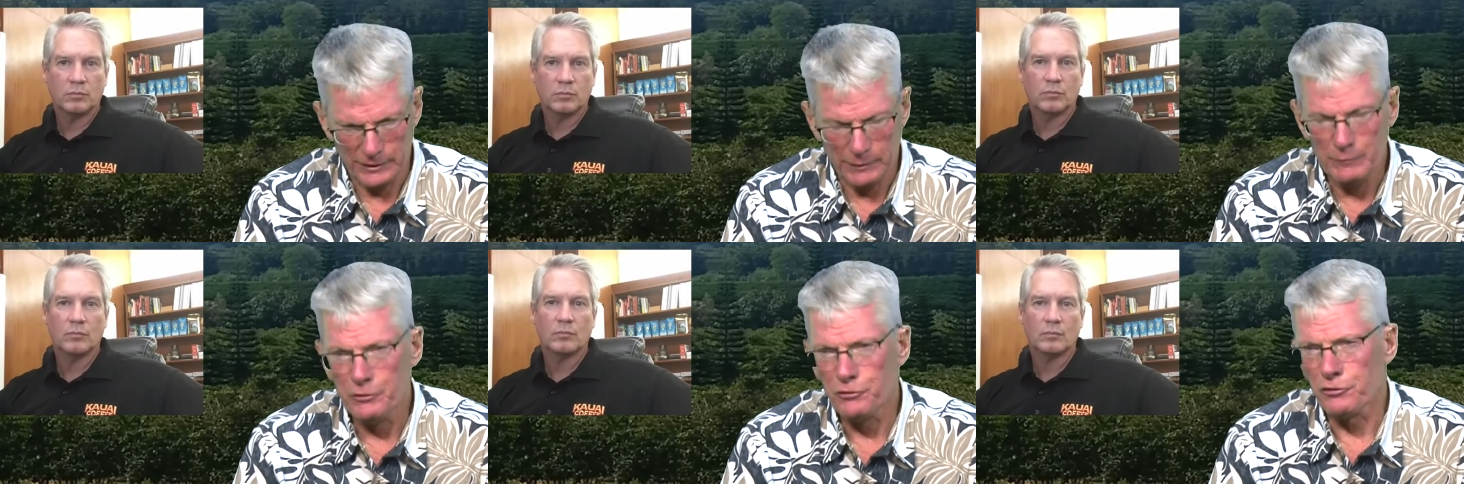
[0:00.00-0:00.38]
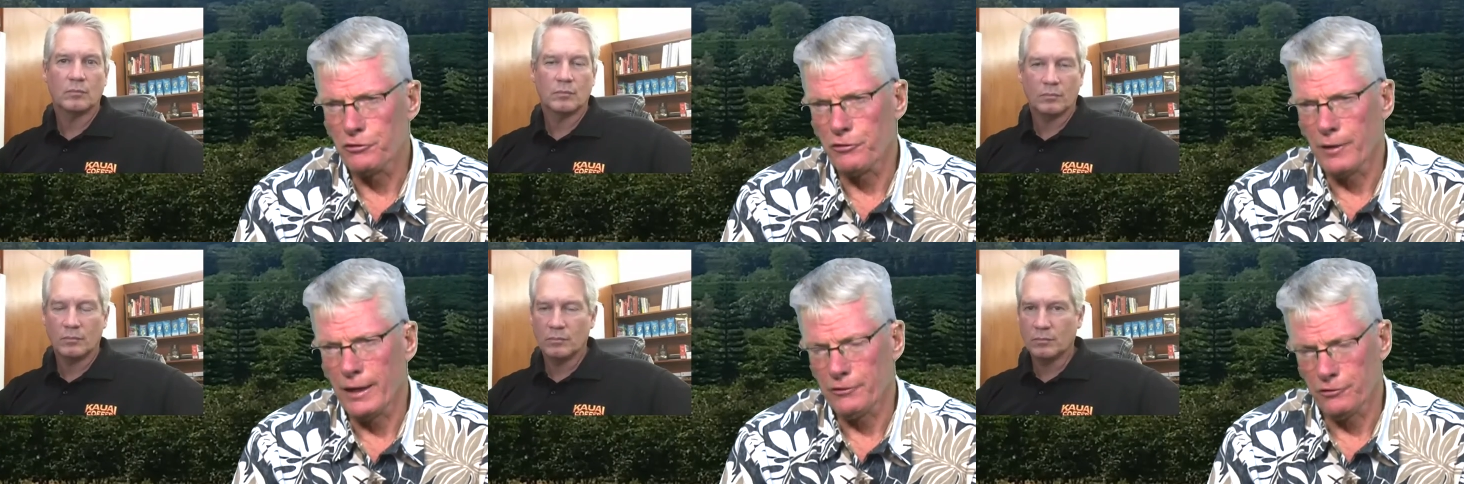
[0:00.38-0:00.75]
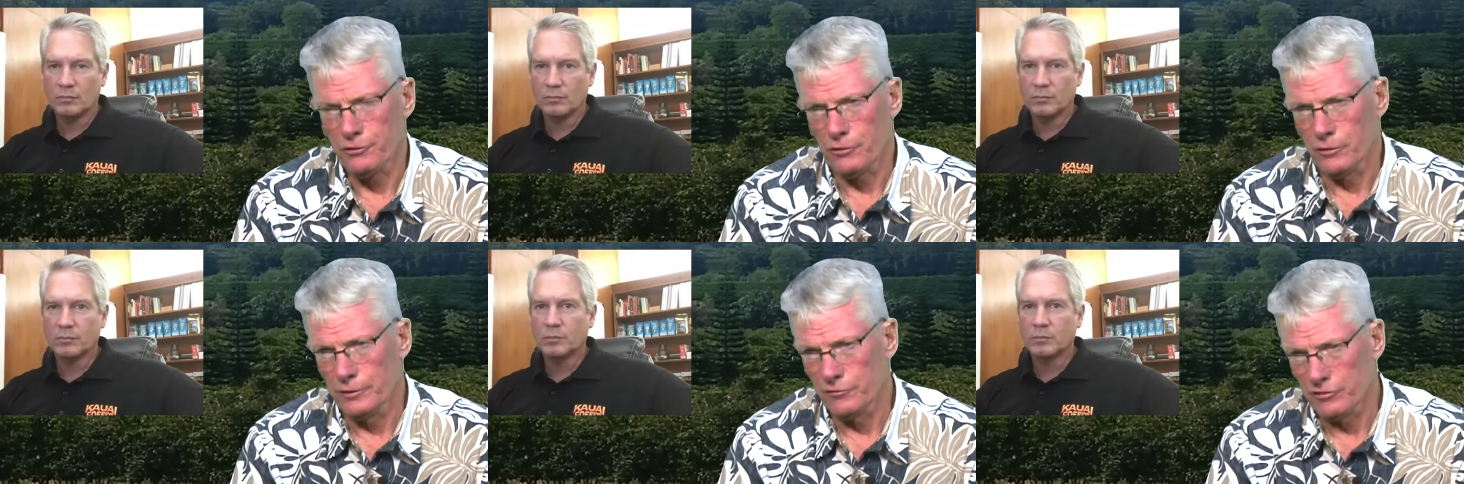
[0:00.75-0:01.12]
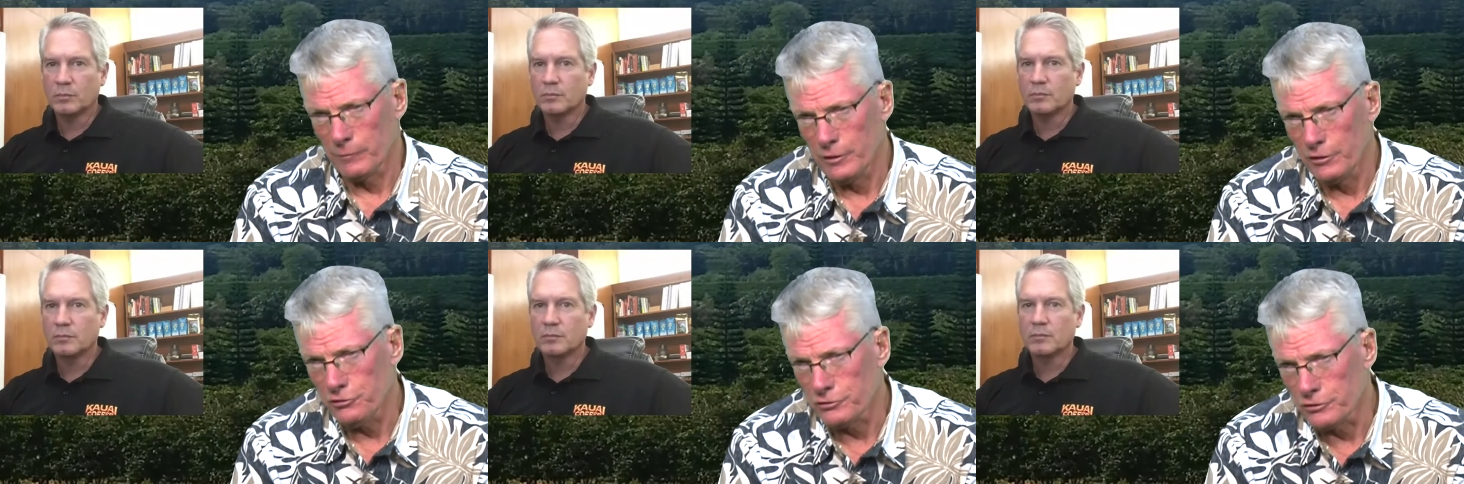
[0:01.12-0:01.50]
Speaker 1: image extraction or
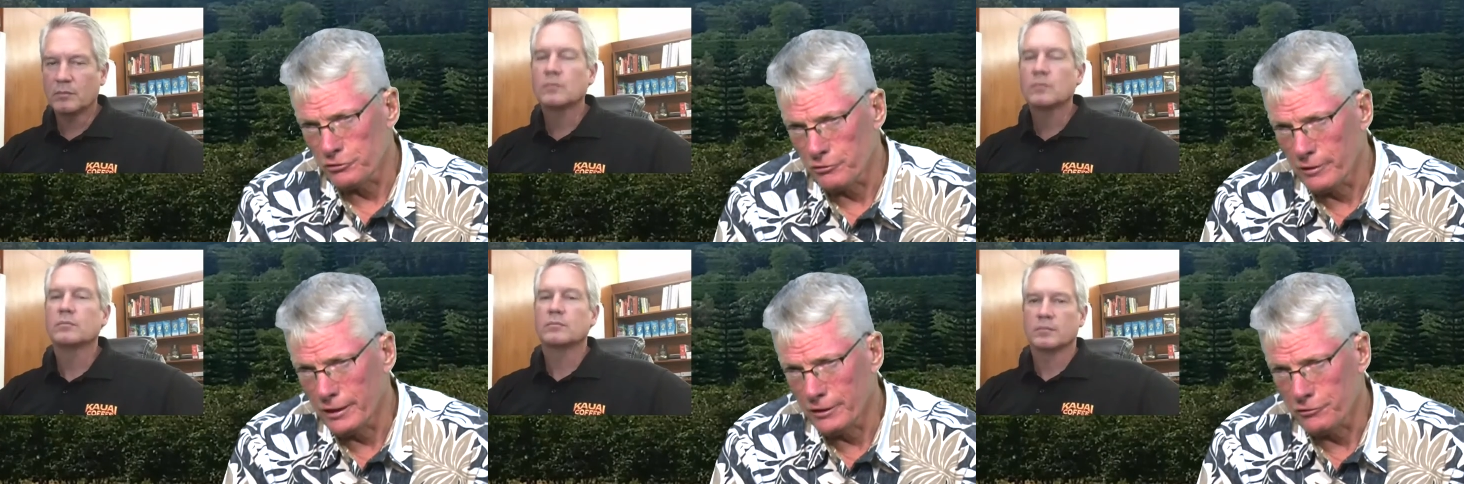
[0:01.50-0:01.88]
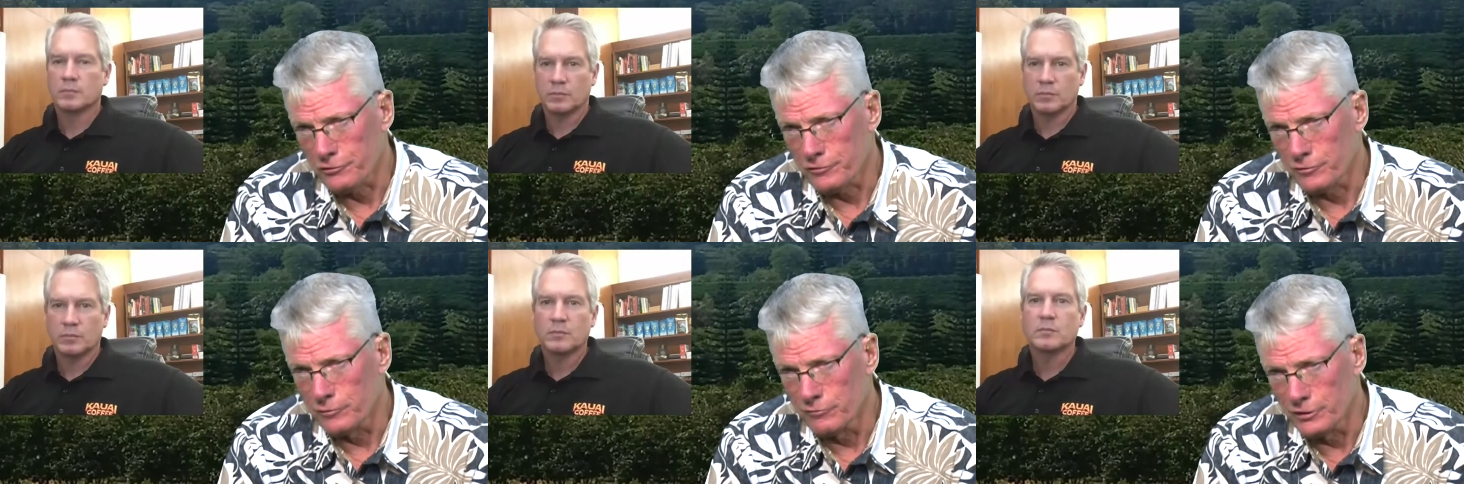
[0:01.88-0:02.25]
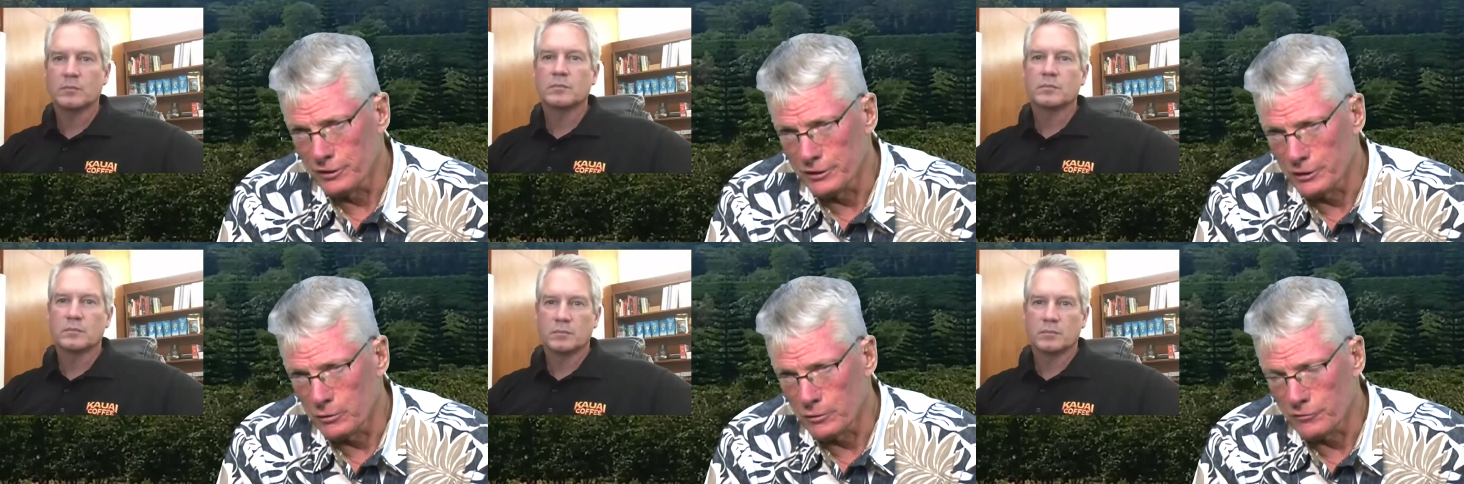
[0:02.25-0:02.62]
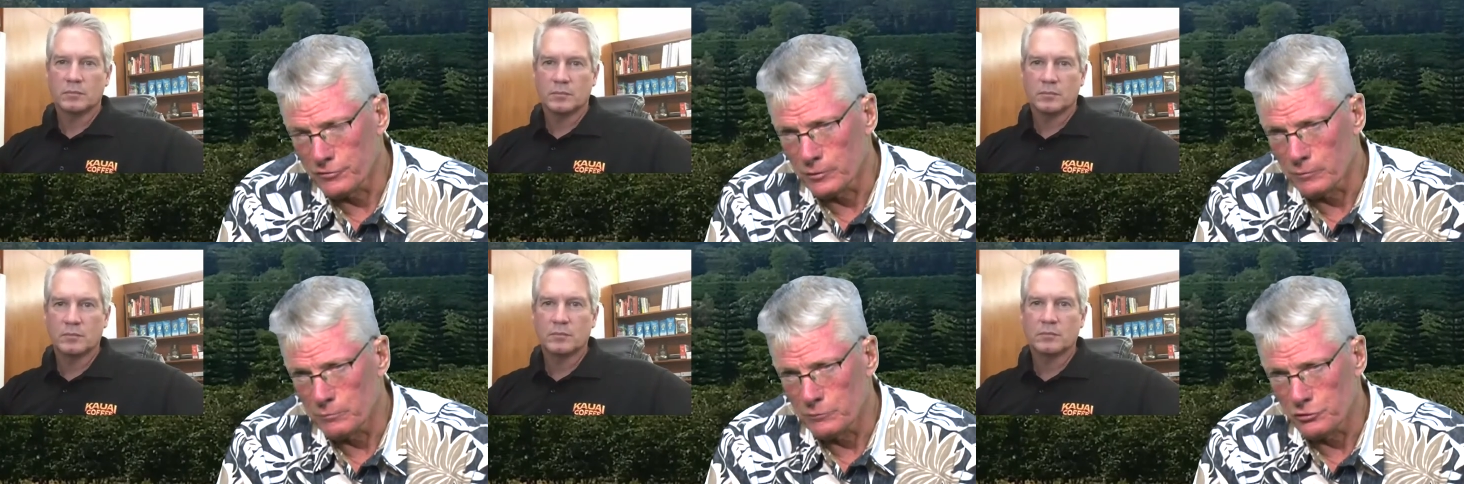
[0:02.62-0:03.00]
information extraction from video and
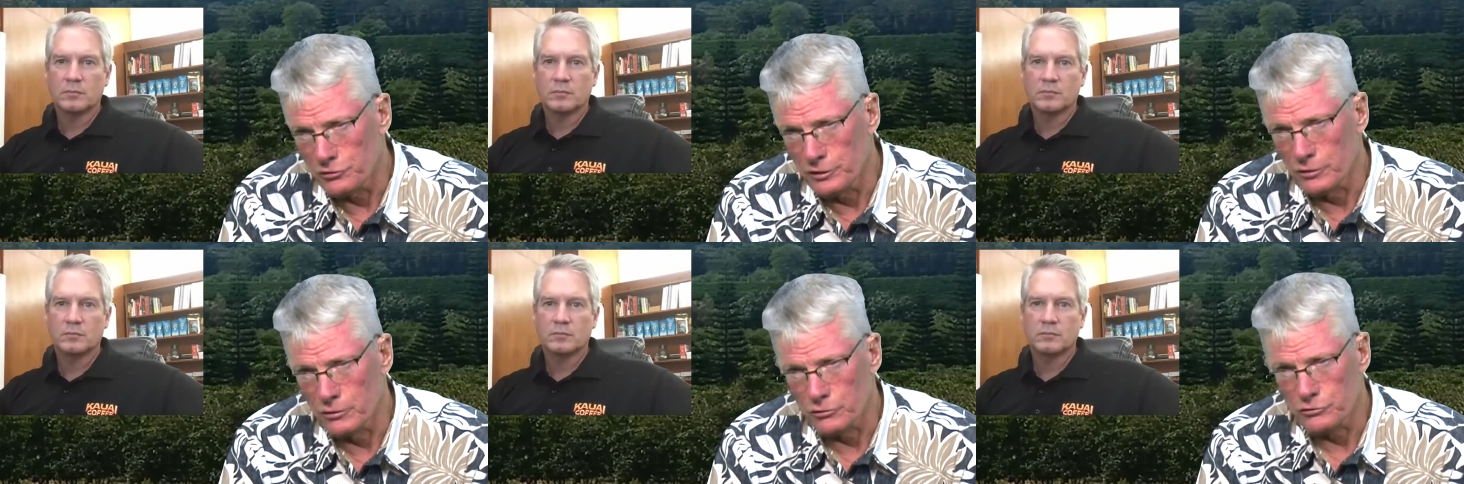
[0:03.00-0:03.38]
from stills